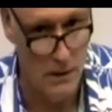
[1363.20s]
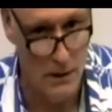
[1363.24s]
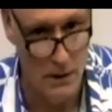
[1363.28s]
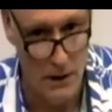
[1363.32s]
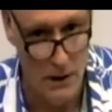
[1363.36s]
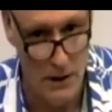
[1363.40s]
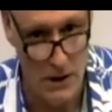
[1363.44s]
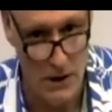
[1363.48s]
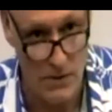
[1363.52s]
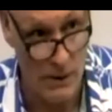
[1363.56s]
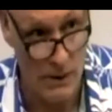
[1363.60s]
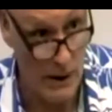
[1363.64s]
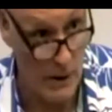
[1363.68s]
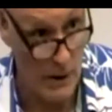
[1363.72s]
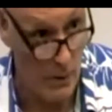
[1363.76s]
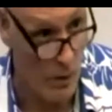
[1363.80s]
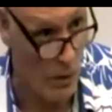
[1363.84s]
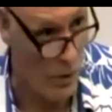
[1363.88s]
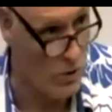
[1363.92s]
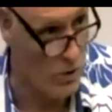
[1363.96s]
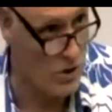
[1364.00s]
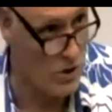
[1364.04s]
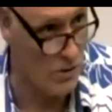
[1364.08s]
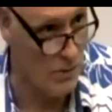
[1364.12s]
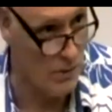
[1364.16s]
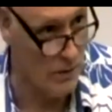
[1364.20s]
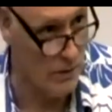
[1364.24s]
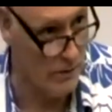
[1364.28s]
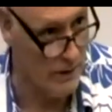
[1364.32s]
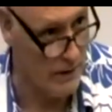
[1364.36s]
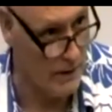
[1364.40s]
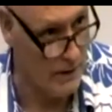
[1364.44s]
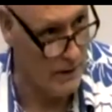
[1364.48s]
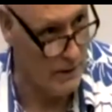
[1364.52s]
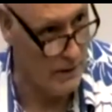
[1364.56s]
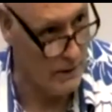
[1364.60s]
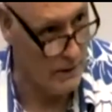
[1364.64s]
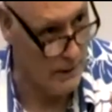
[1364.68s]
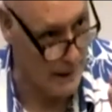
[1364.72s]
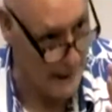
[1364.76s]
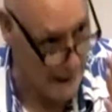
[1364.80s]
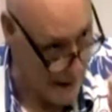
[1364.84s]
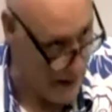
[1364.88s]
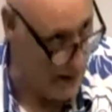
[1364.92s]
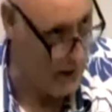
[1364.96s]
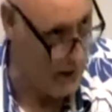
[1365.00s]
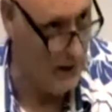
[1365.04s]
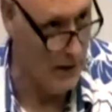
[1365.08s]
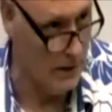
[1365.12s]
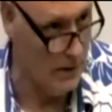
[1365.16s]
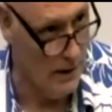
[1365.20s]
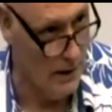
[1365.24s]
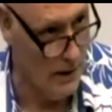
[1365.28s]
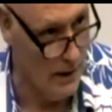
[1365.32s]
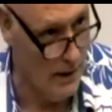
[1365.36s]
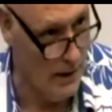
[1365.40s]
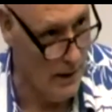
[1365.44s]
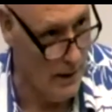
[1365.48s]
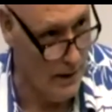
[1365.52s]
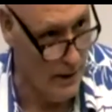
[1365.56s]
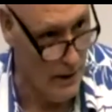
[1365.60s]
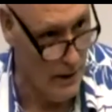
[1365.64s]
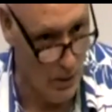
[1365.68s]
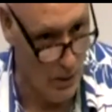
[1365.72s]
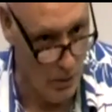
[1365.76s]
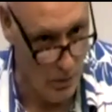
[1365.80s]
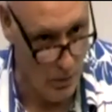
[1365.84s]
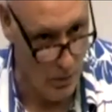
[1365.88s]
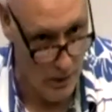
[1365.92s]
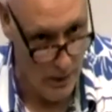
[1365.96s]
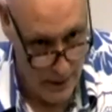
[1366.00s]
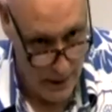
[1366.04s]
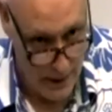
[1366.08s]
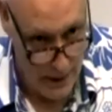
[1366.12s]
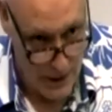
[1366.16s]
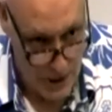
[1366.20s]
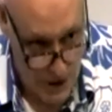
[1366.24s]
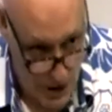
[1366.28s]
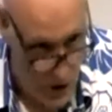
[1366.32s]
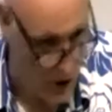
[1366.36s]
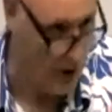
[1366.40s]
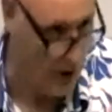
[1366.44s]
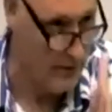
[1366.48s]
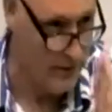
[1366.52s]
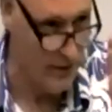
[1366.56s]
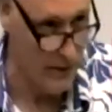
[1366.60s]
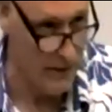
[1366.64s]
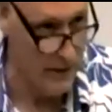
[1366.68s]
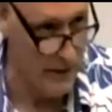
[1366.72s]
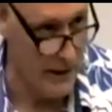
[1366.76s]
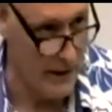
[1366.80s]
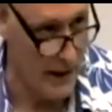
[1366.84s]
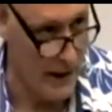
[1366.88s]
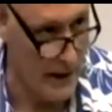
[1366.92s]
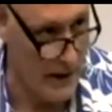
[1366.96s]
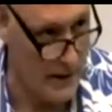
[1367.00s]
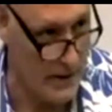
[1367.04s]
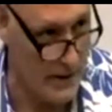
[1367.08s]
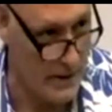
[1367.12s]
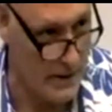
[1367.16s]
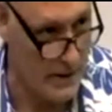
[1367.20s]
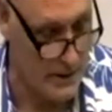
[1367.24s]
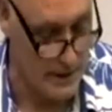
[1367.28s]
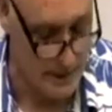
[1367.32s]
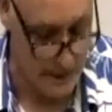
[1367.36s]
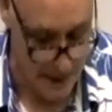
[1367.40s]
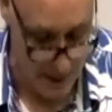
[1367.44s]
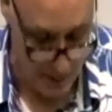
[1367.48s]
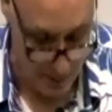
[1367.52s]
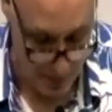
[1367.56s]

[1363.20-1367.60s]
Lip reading: It's when he wrote some of the key, insightful texts that